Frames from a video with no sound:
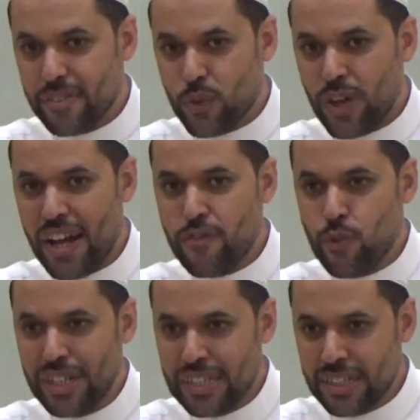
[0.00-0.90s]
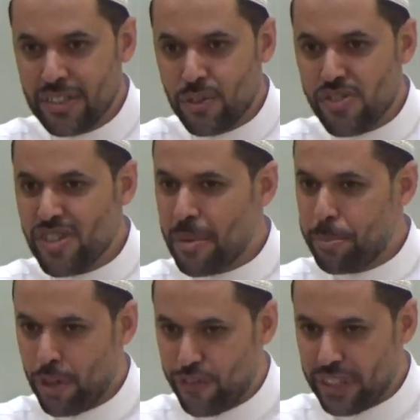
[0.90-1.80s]
To have one leader who's not a
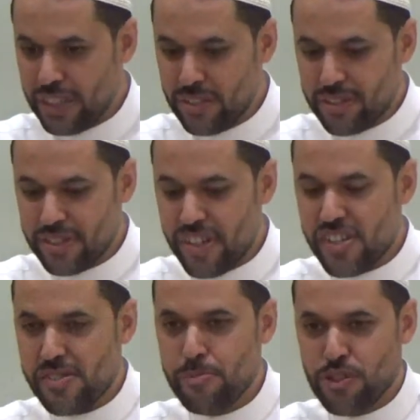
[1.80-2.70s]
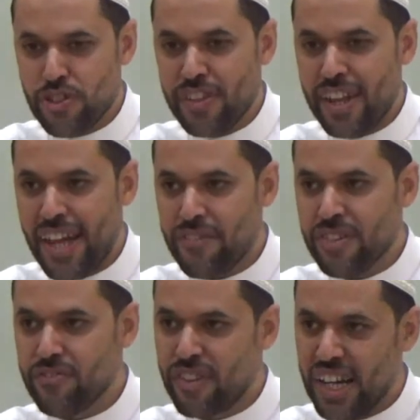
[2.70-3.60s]
perfect leader is better than
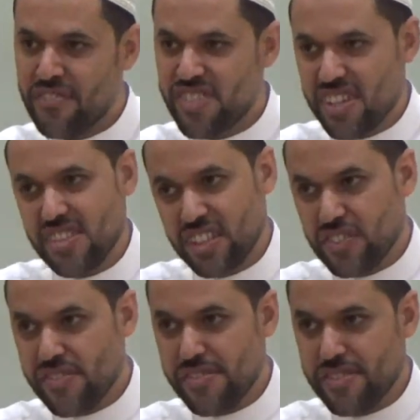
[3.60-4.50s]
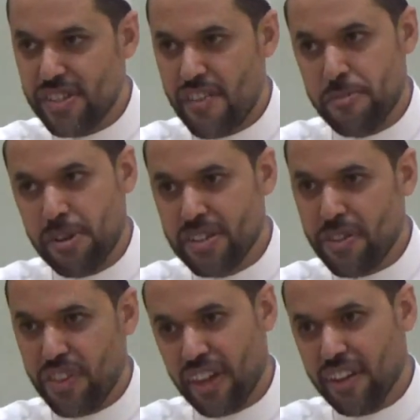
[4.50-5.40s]
having 5, 6 leaders. Everybody
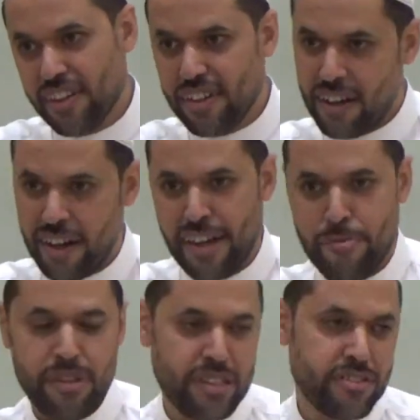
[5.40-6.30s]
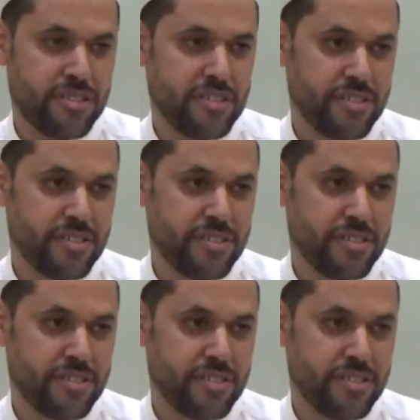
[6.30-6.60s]
think, I am the leader.